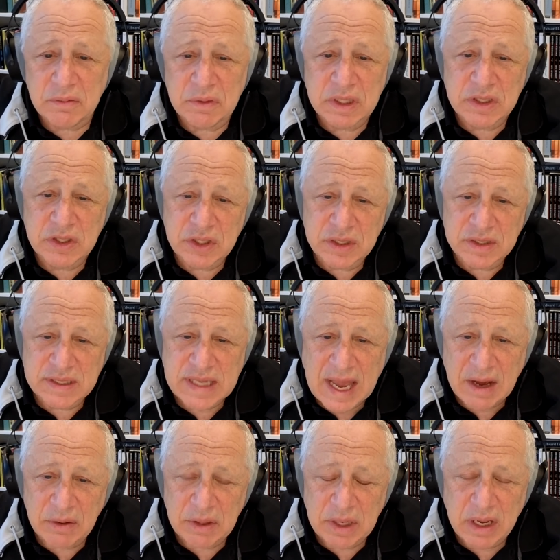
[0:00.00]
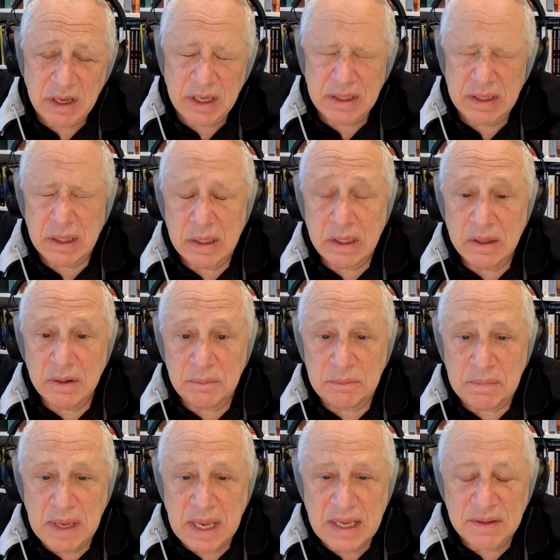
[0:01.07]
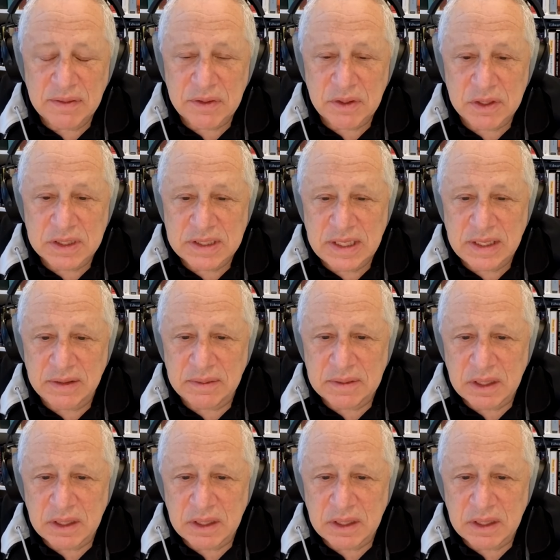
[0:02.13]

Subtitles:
which is out on May 13th.